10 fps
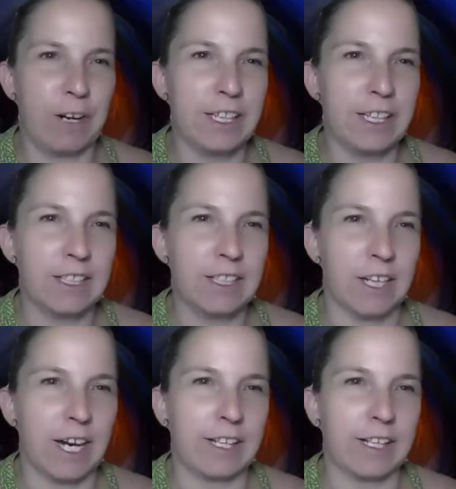Like,
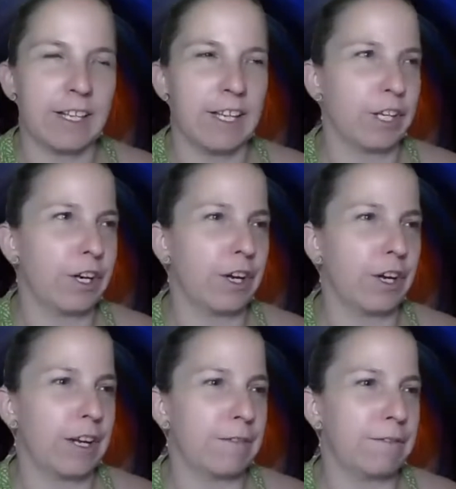you know, if
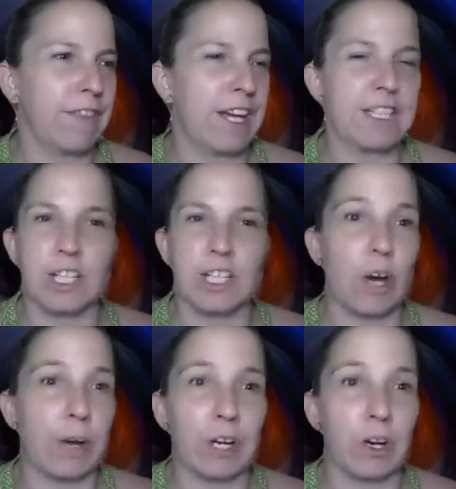things are
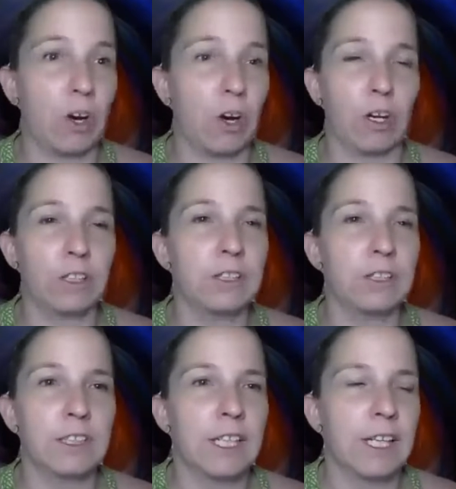going on,
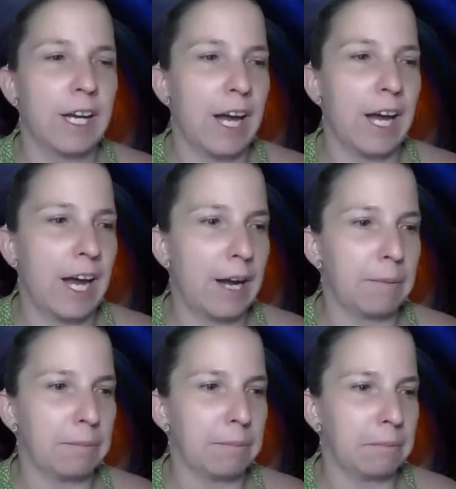
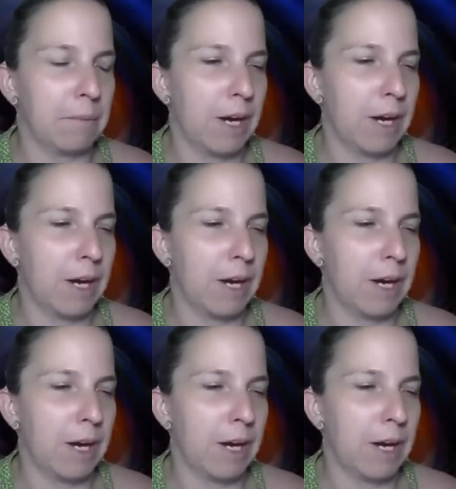my
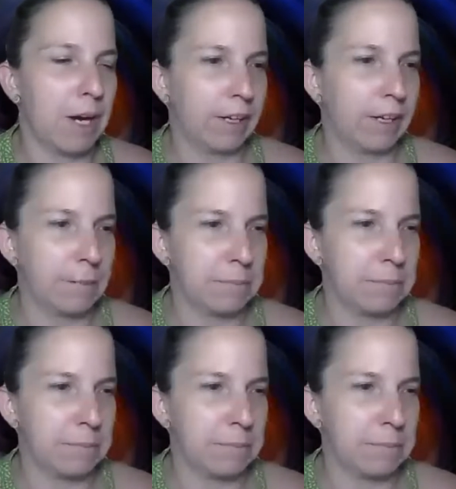hearing comes
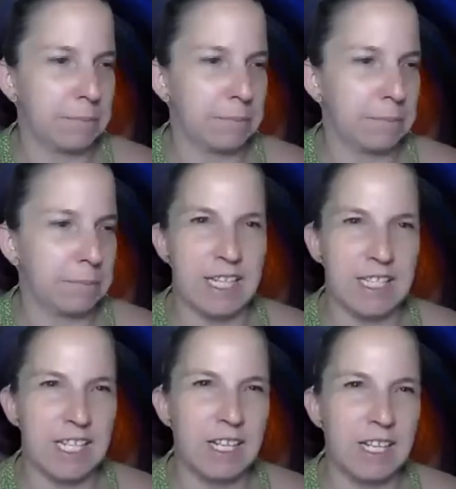really sensitive.